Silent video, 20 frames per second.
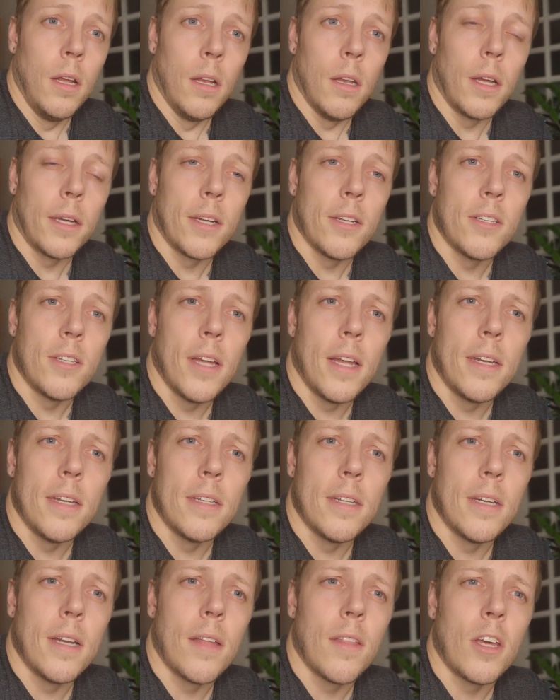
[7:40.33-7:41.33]
like I said,
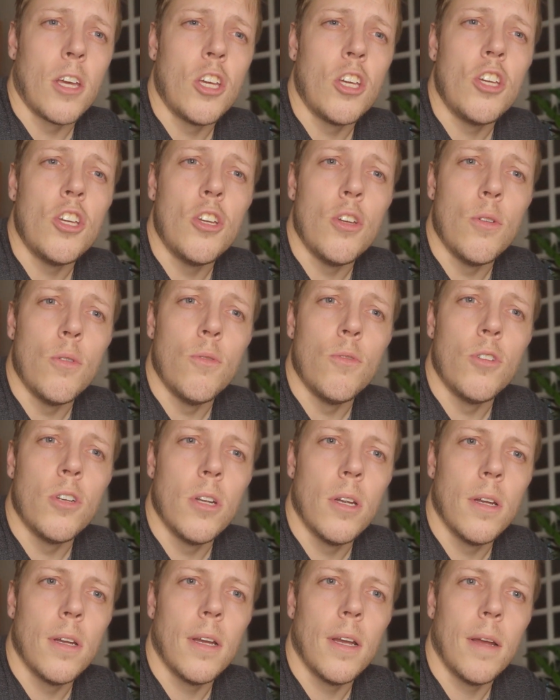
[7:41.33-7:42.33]
is another huge
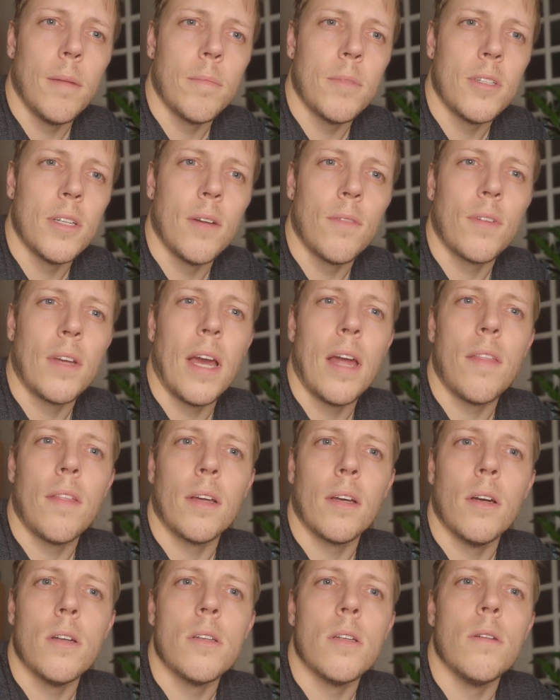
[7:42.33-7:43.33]
um, self-care
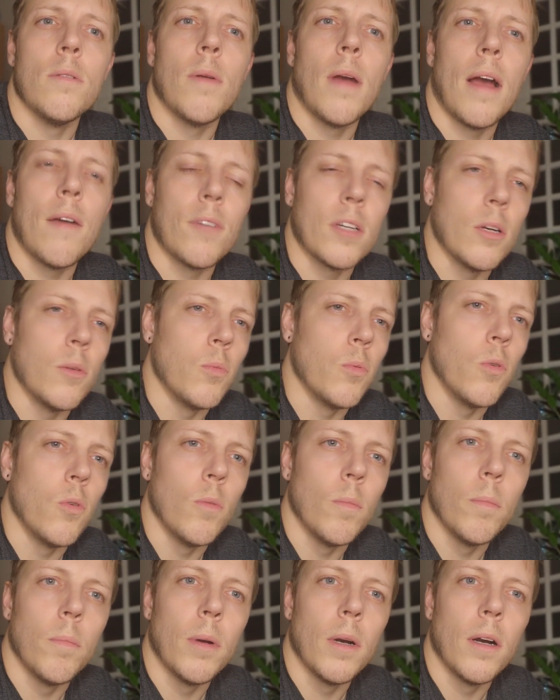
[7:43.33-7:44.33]
thing I do. Having a
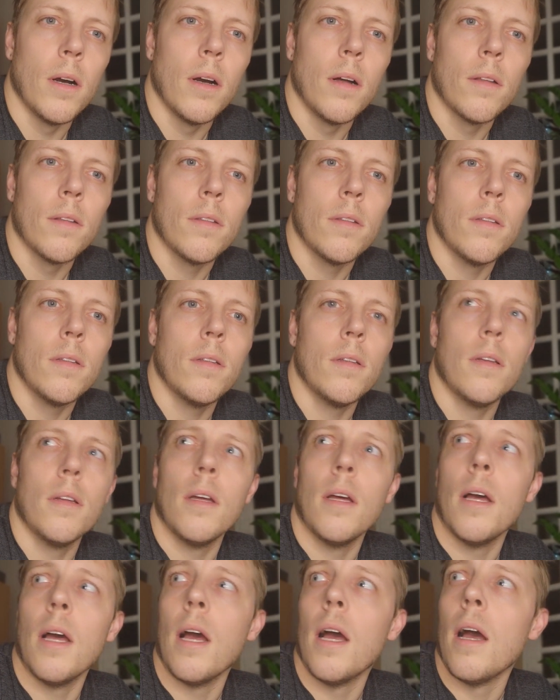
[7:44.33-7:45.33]
warm bath,
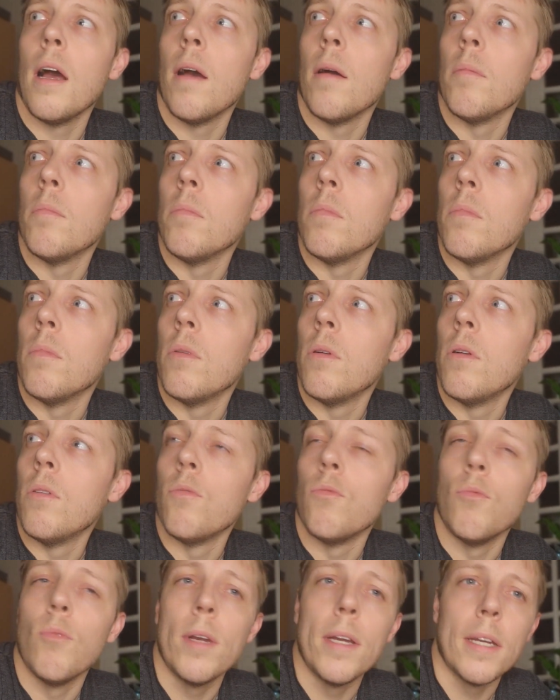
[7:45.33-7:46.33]
um,
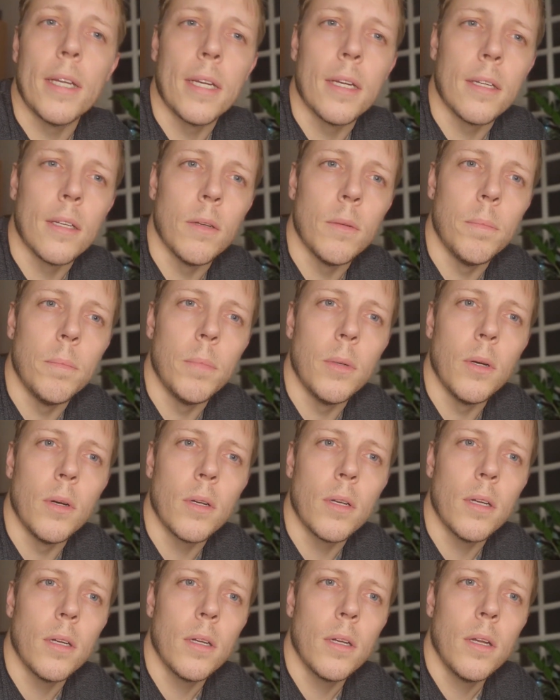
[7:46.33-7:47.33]
reading a good
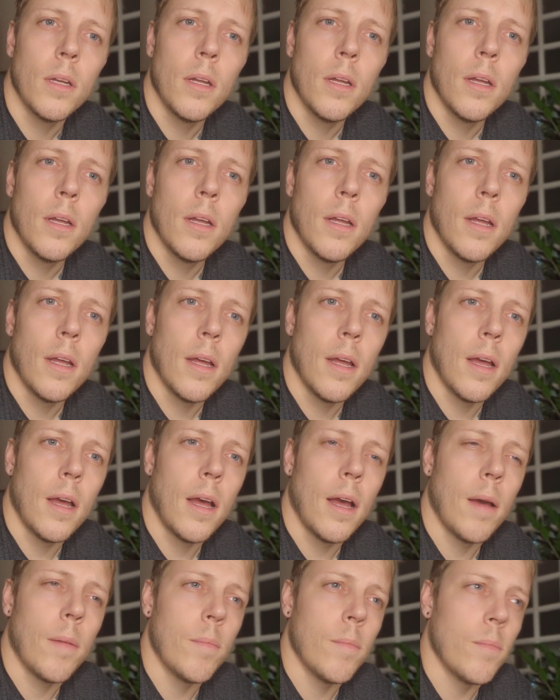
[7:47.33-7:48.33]
book,
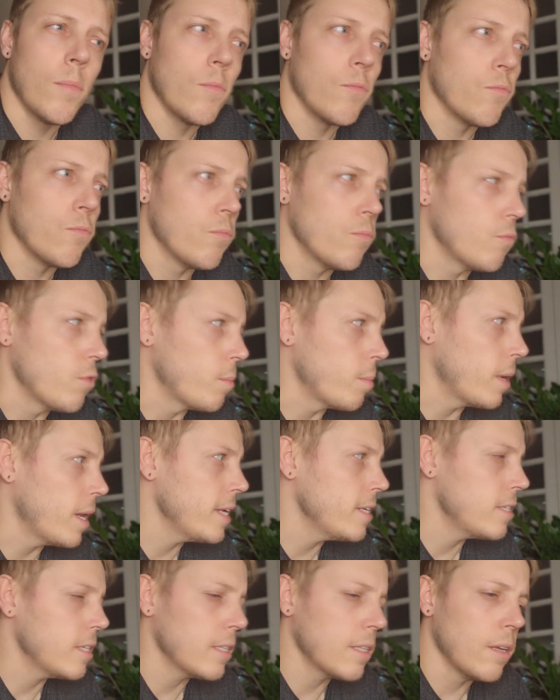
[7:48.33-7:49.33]
um,
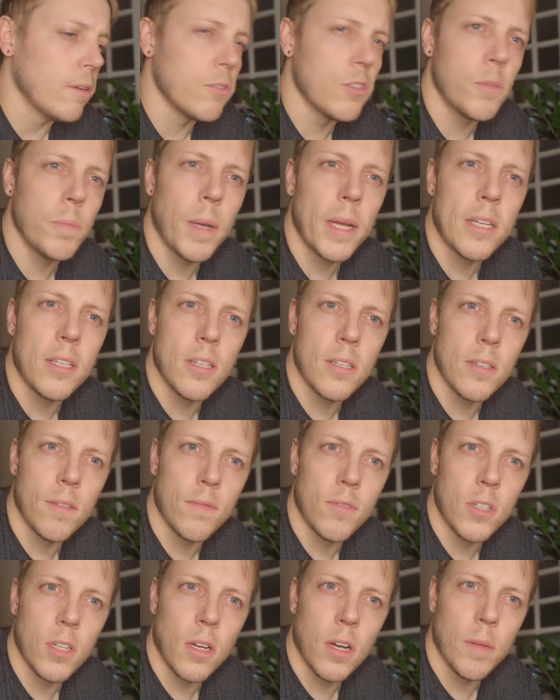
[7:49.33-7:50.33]
replacing those spaces of
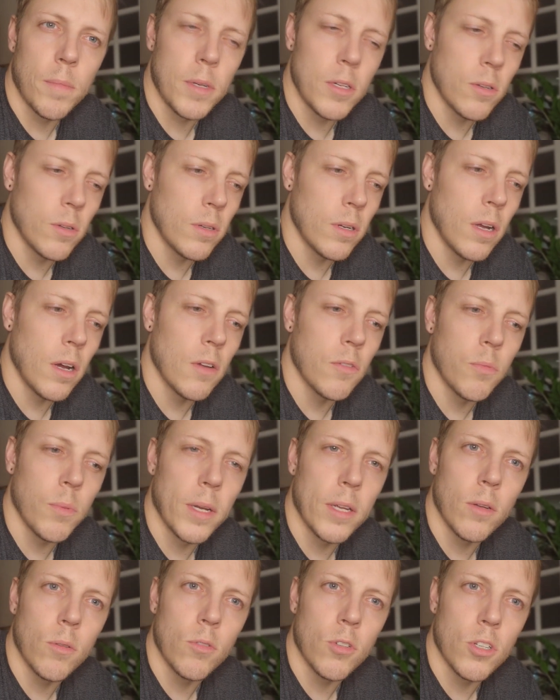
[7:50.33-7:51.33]
time in your life where
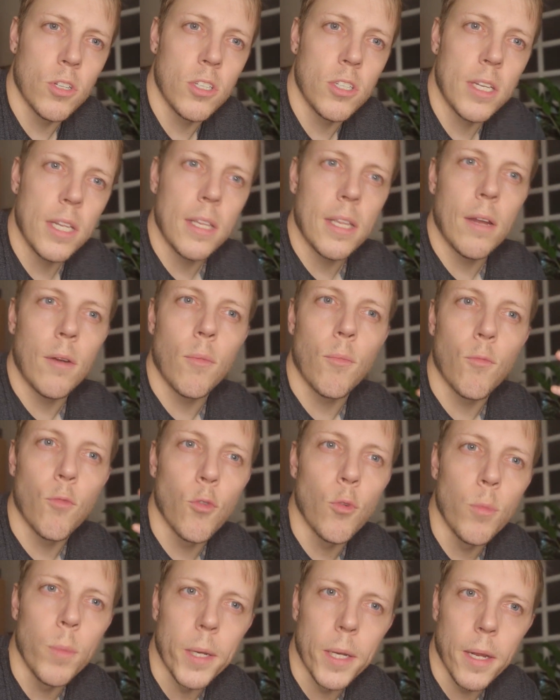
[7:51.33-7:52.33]
you'll just sit there and
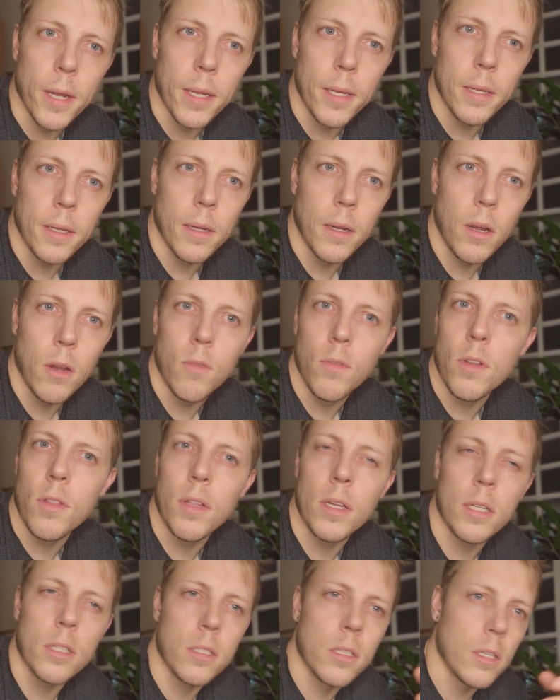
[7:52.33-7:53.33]
ruminate over
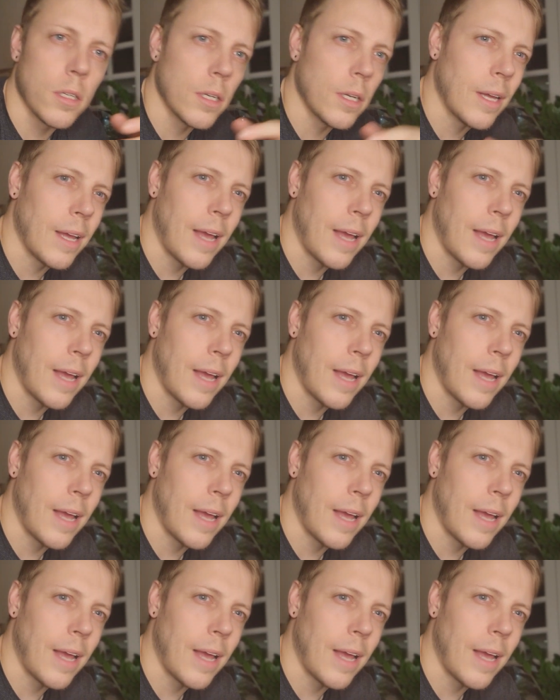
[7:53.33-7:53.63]
things that